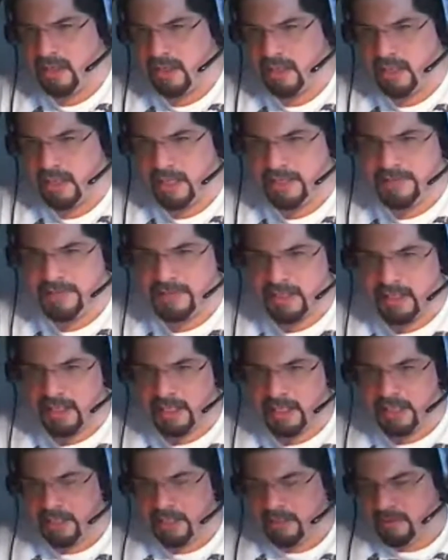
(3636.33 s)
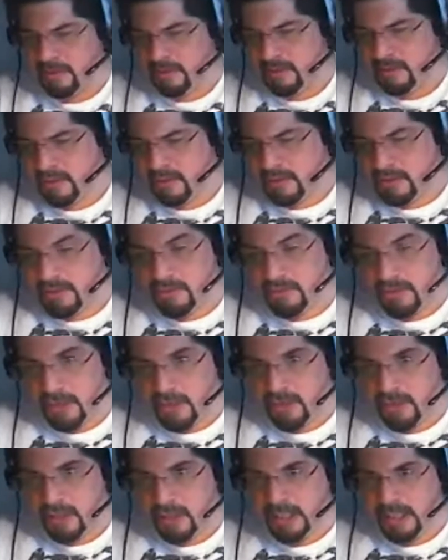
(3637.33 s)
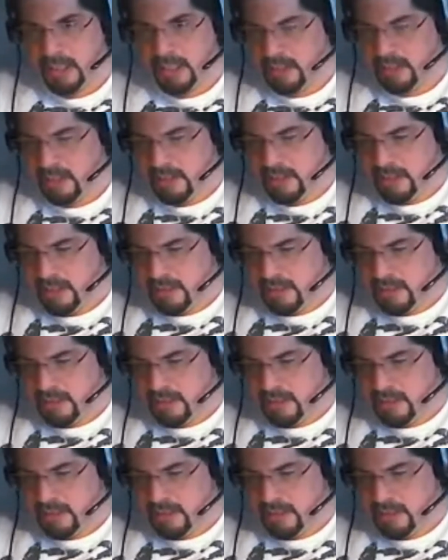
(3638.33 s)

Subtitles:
escalated severely.